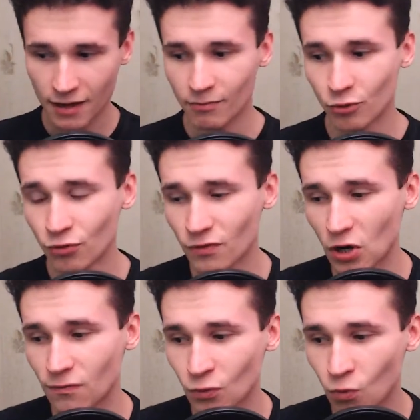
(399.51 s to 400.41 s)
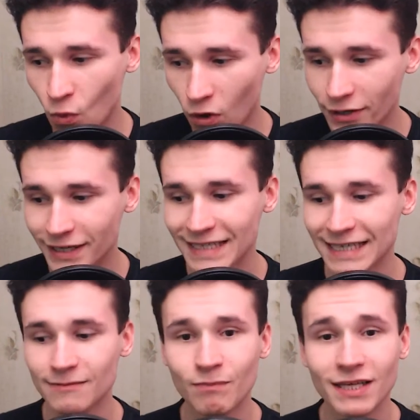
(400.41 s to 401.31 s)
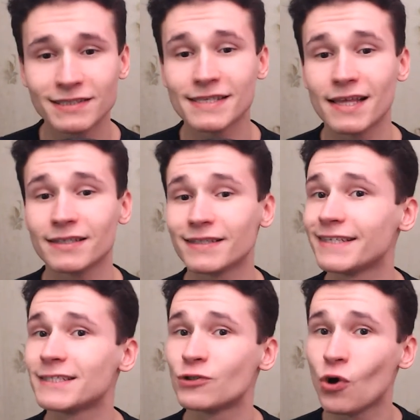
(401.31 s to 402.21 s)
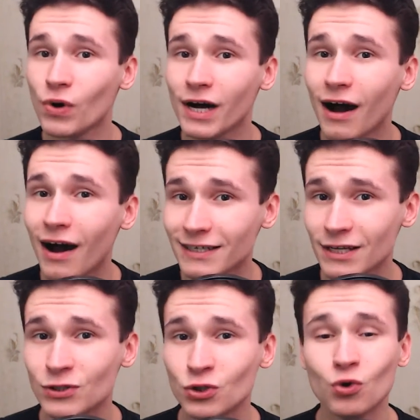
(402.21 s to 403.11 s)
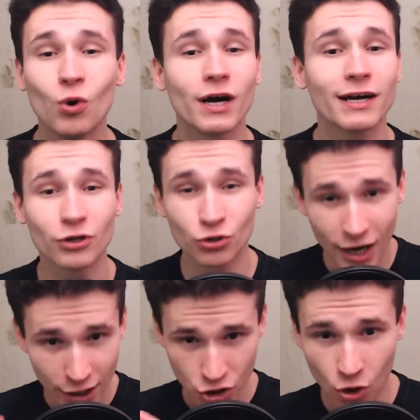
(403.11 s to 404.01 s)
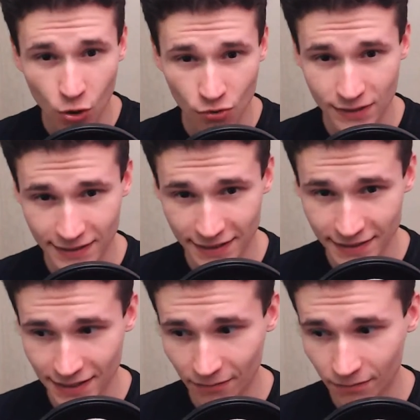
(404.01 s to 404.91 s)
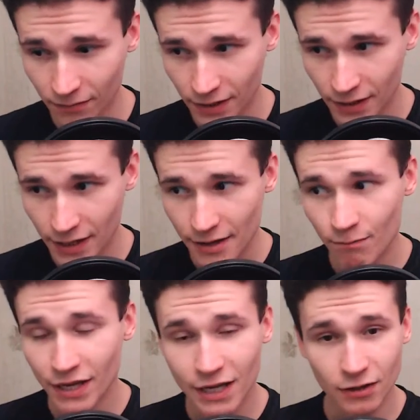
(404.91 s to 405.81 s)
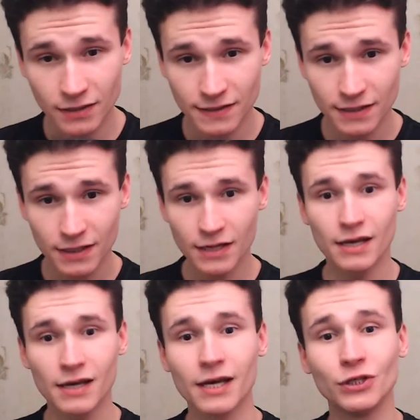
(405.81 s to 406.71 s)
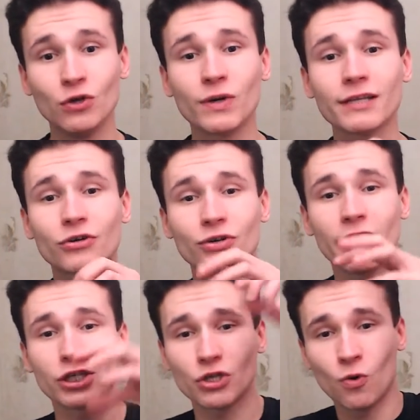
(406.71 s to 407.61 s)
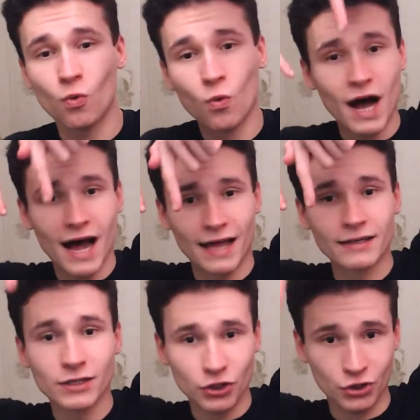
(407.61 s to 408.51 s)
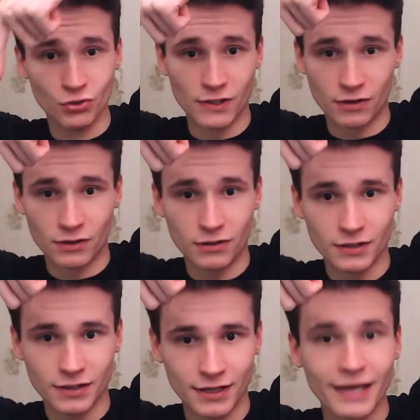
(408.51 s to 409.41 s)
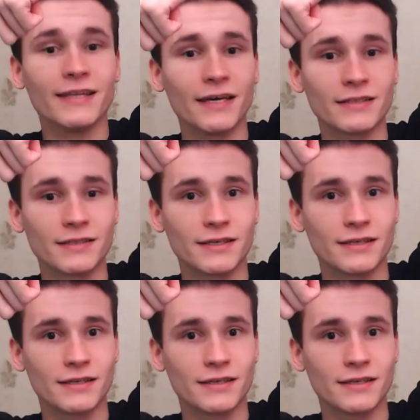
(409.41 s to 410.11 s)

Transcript: Proof of work, it means that it is so hard to crash all the system because you can crash one user in it.